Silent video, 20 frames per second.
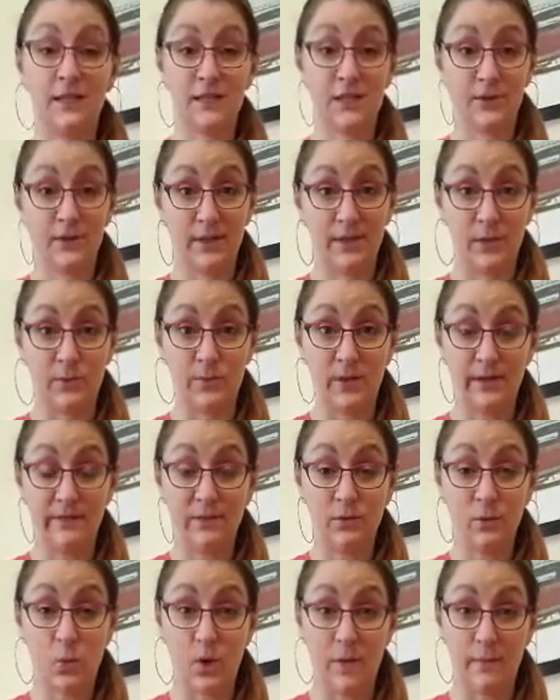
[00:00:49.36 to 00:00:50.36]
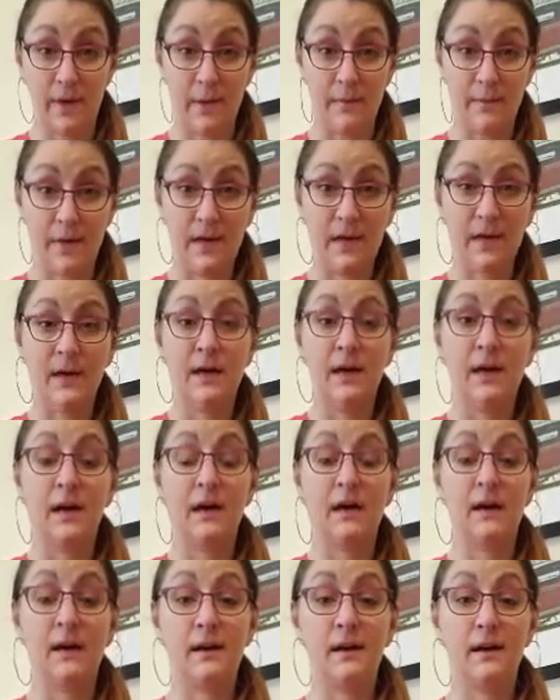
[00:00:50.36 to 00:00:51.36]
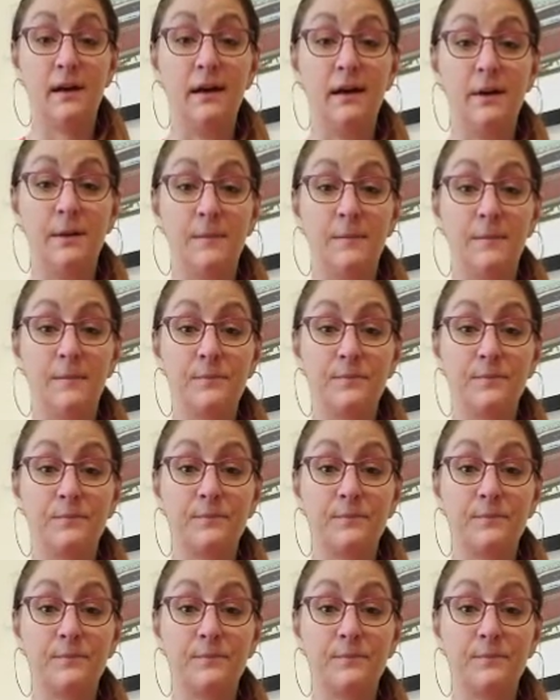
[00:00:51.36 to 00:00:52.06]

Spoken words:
to do a little bit of a warm-up. I